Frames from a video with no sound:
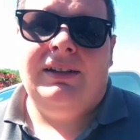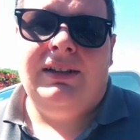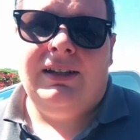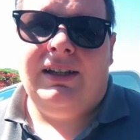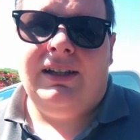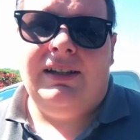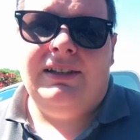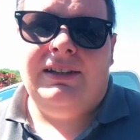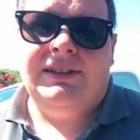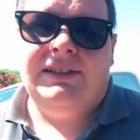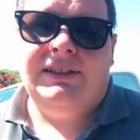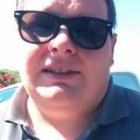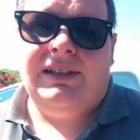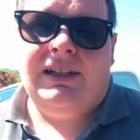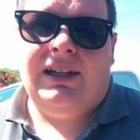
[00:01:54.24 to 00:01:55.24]

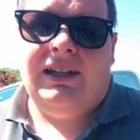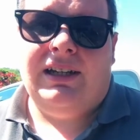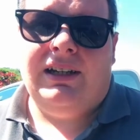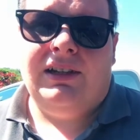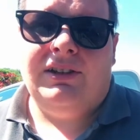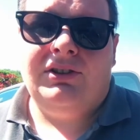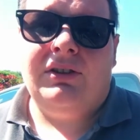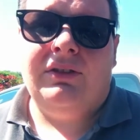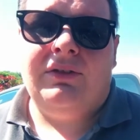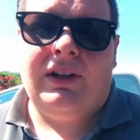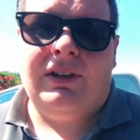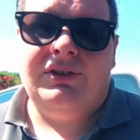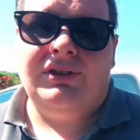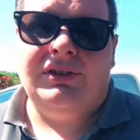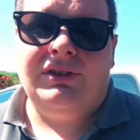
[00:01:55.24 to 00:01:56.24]
is a
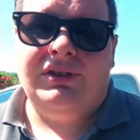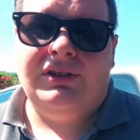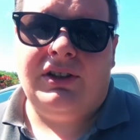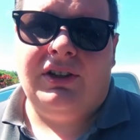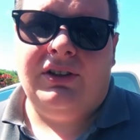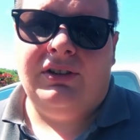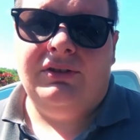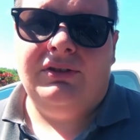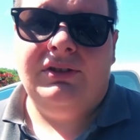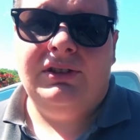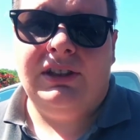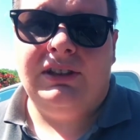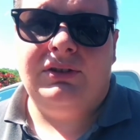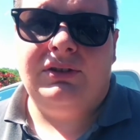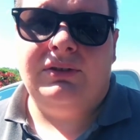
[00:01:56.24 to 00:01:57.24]
2002
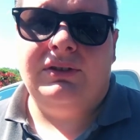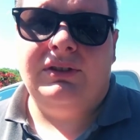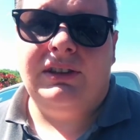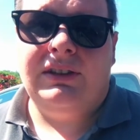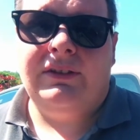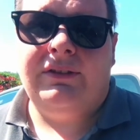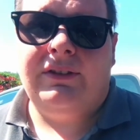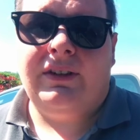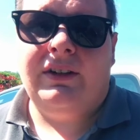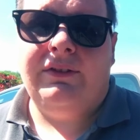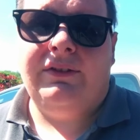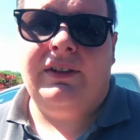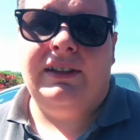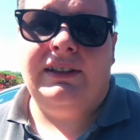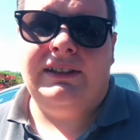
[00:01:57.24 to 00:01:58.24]
Citroen C5
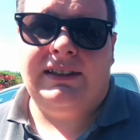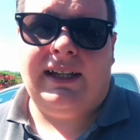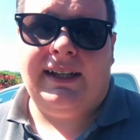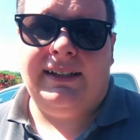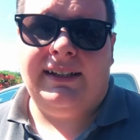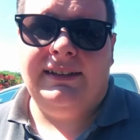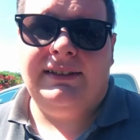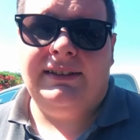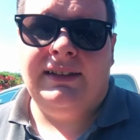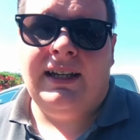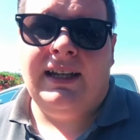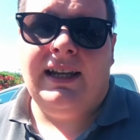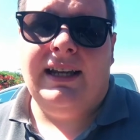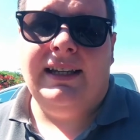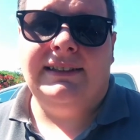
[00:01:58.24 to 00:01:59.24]
Estate,
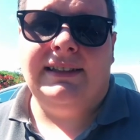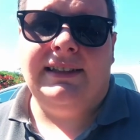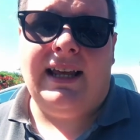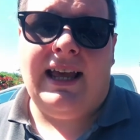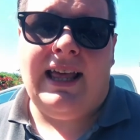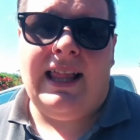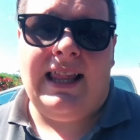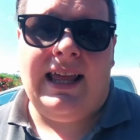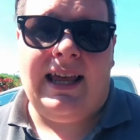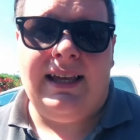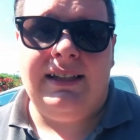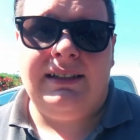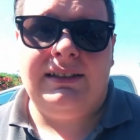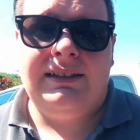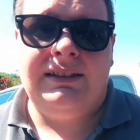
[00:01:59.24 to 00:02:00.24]
it's an
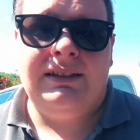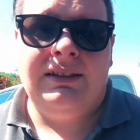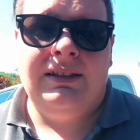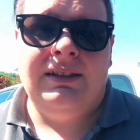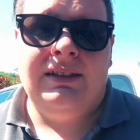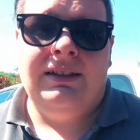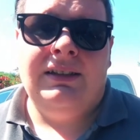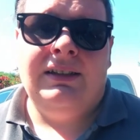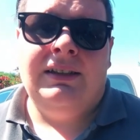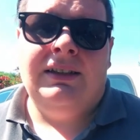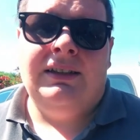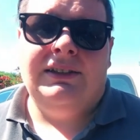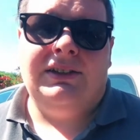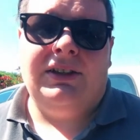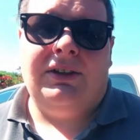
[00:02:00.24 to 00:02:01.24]
LX,
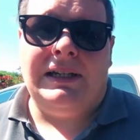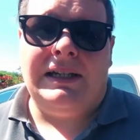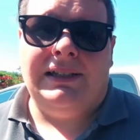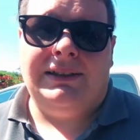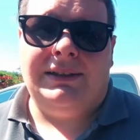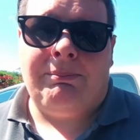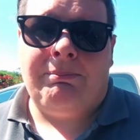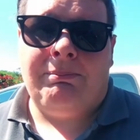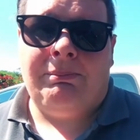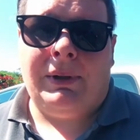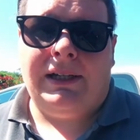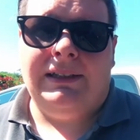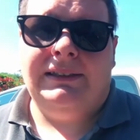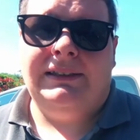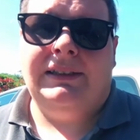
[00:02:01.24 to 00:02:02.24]
so it is a
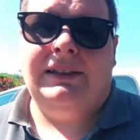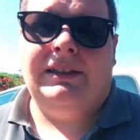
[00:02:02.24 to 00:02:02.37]
basic